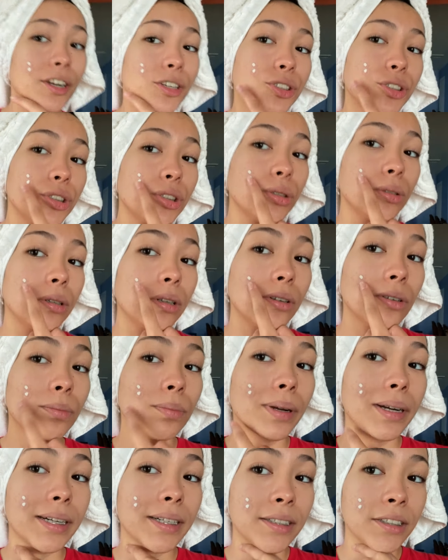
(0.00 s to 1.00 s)
Two little
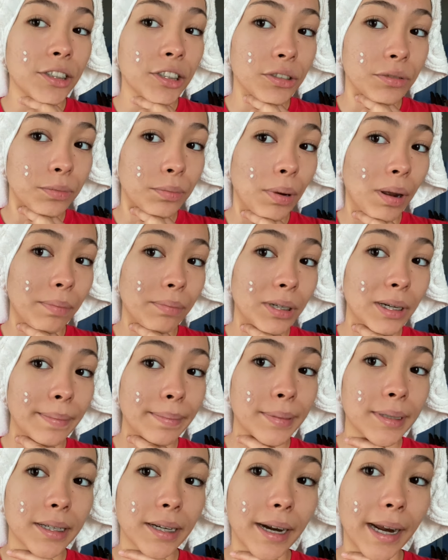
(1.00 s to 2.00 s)
buddies just popped up
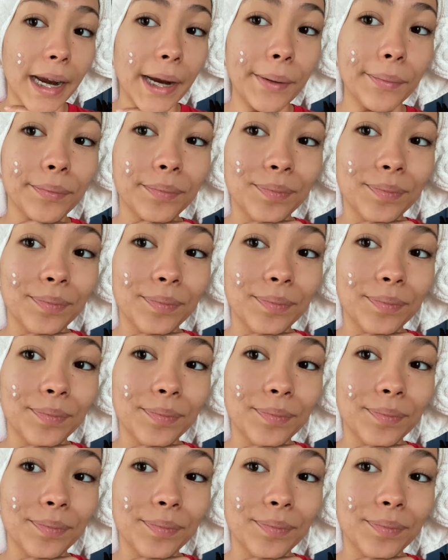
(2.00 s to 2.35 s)
today.